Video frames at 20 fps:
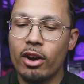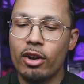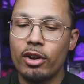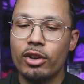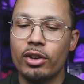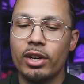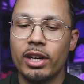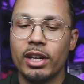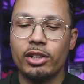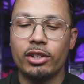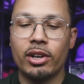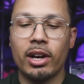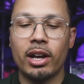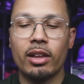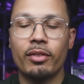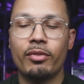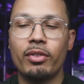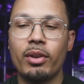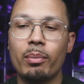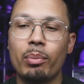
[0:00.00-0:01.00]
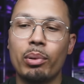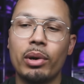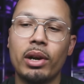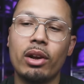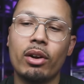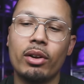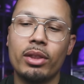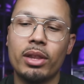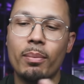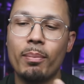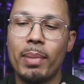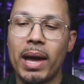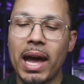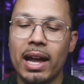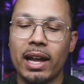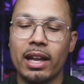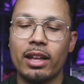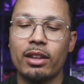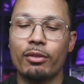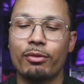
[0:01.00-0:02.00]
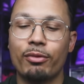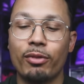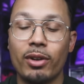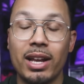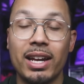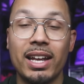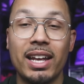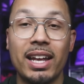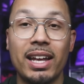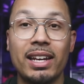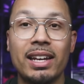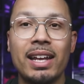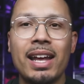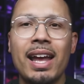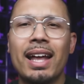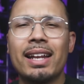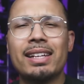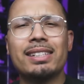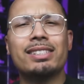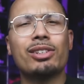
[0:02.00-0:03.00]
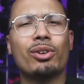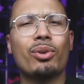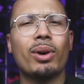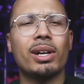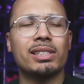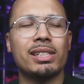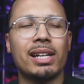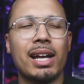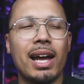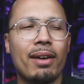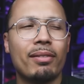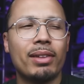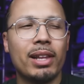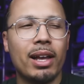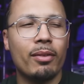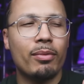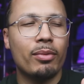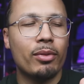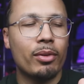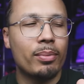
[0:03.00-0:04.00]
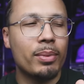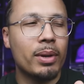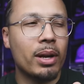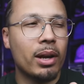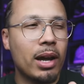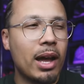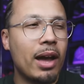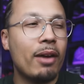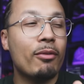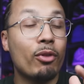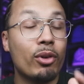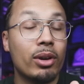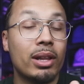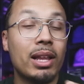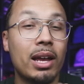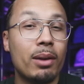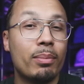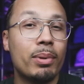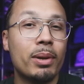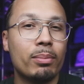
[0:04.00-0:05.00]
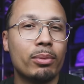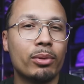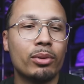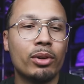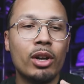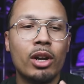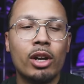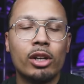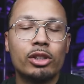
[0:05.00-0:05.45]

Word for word: Air unit. Your elephant print on the back and the front end. And this is the question I have a lot for uh, have for a lot of people.